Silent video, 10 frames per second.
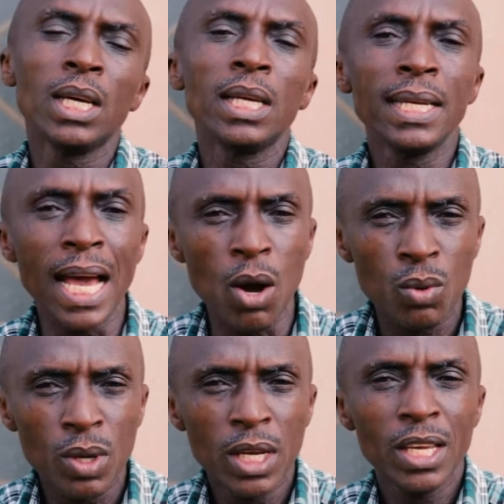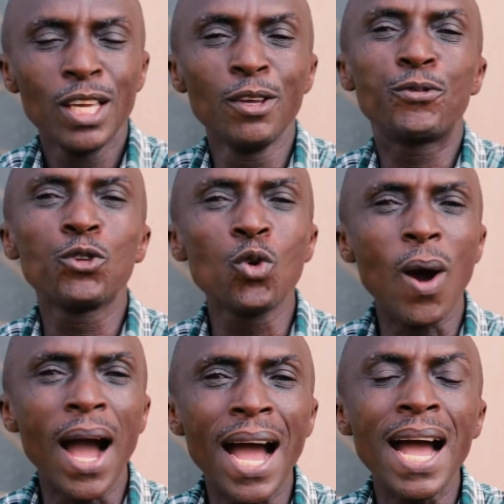Now, if you
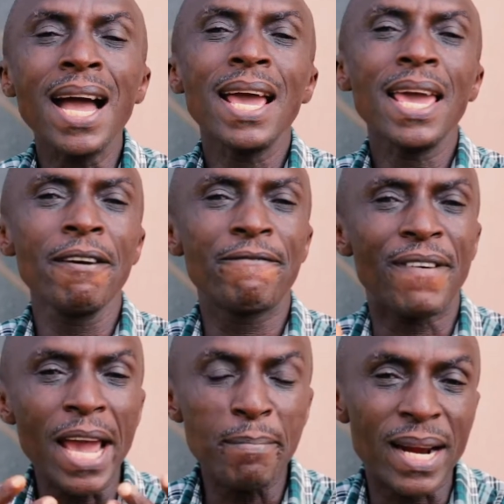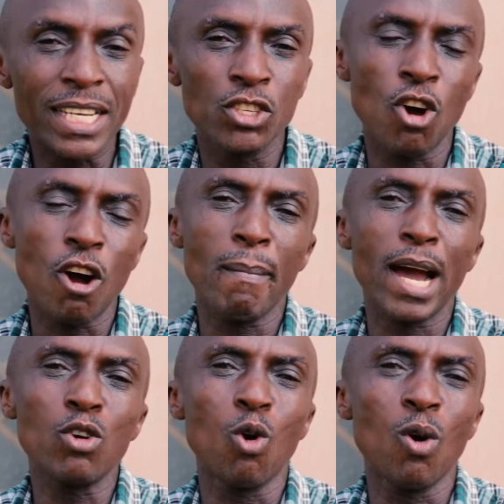are a vibrant young
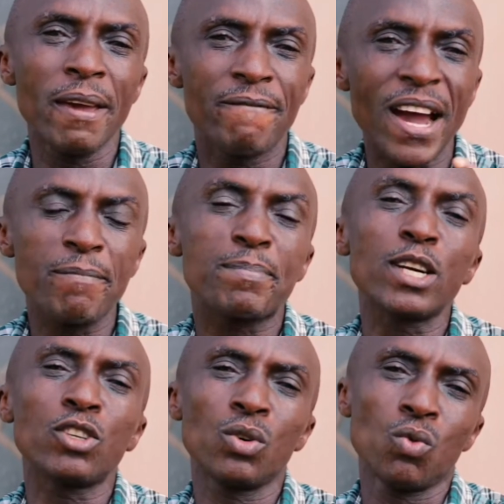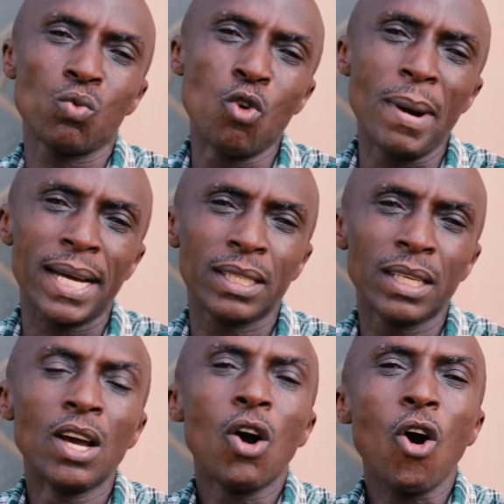man or a vibrant woman,
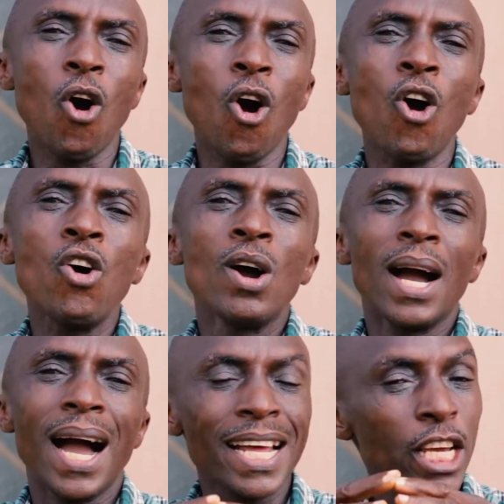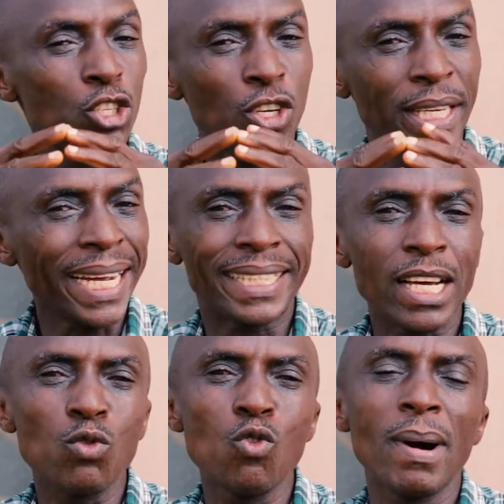or an
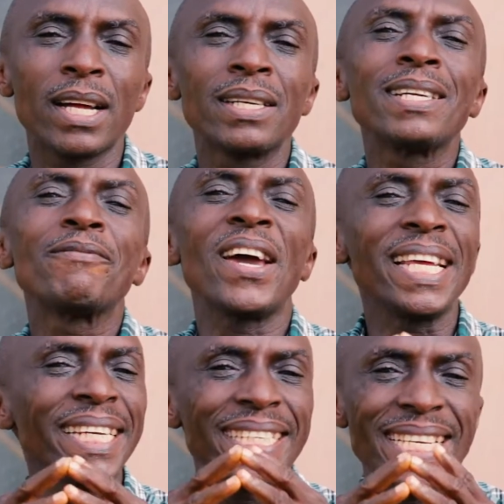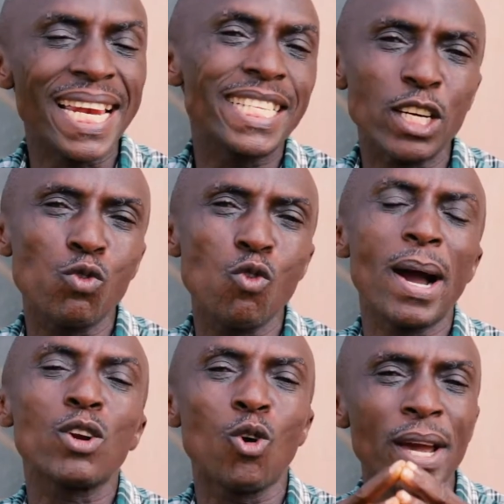educated woman, very intelligent
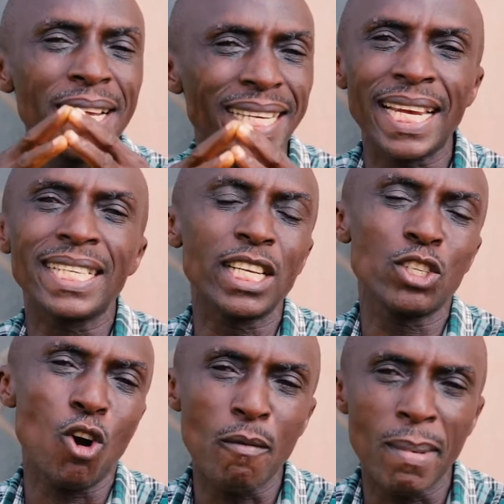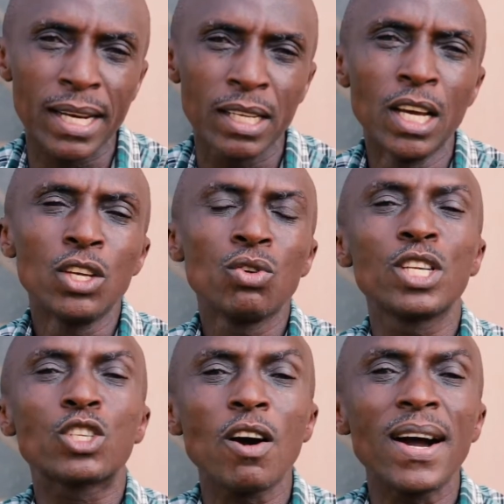woman or intelligent young man, you
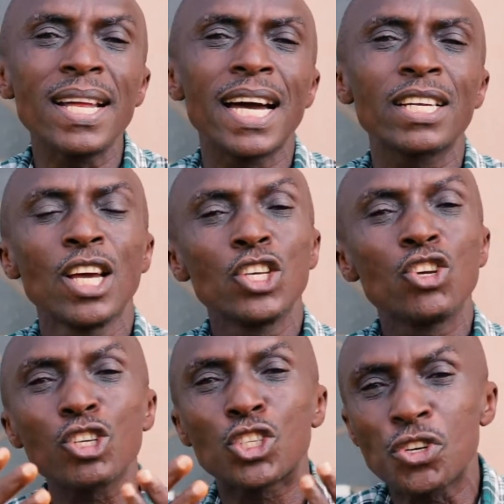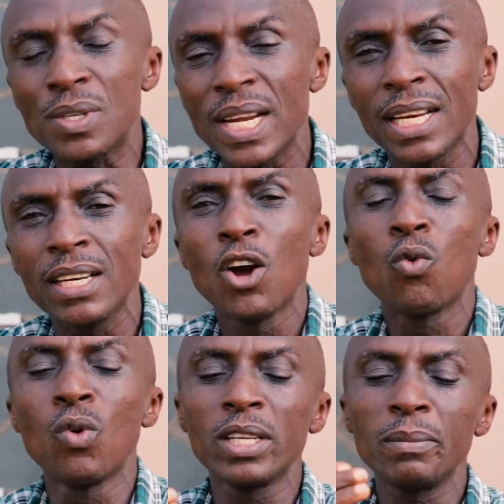discover that your children
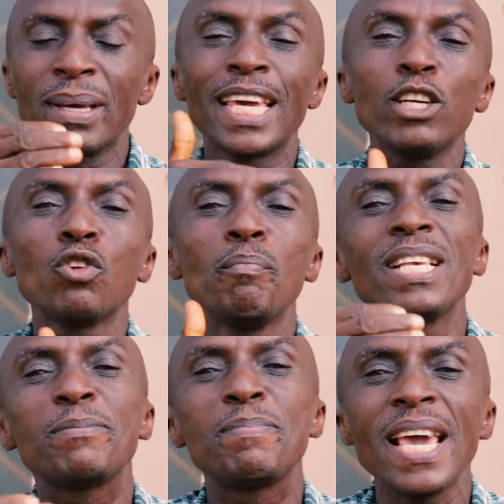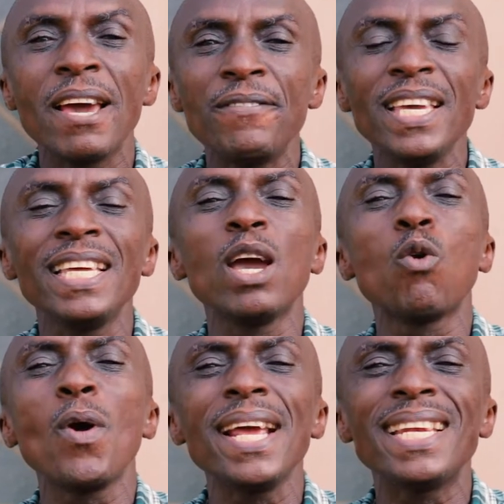will begin to misbehave in a
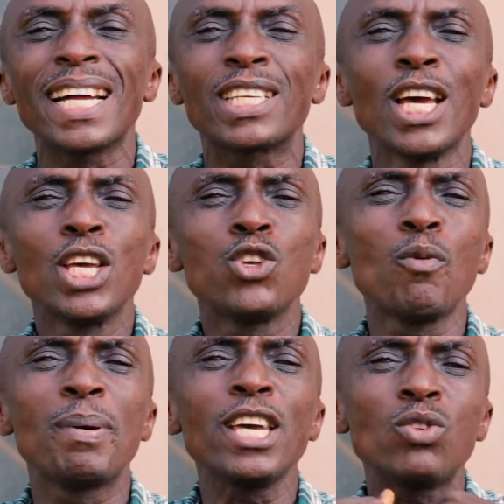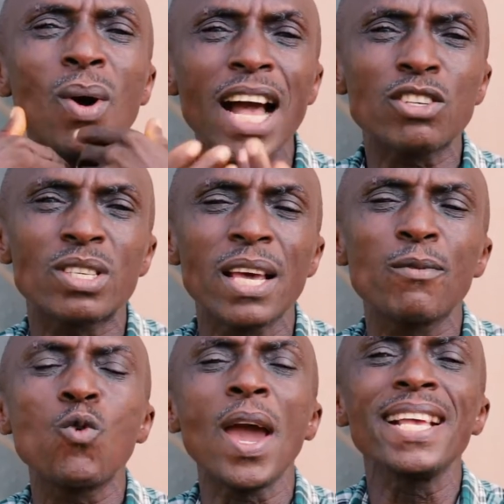way that you will begin to ask yourself,
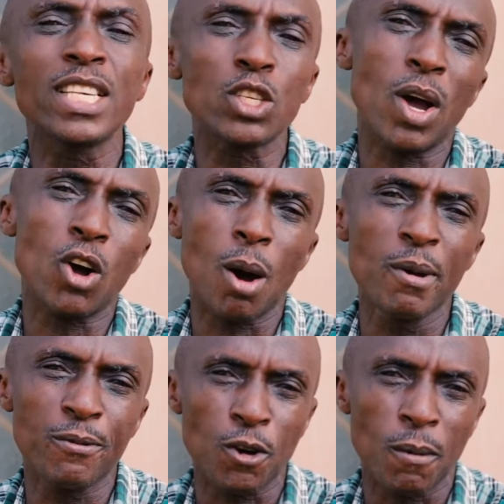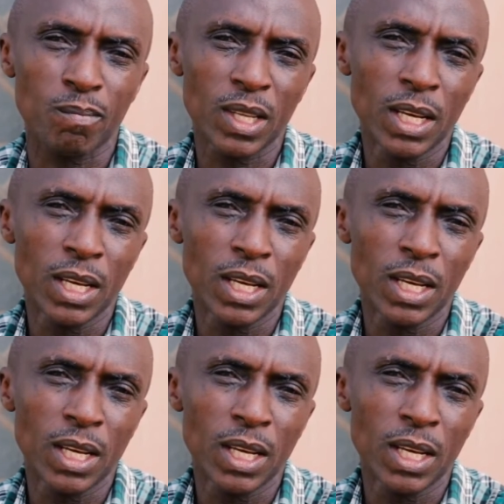where is this one coming from?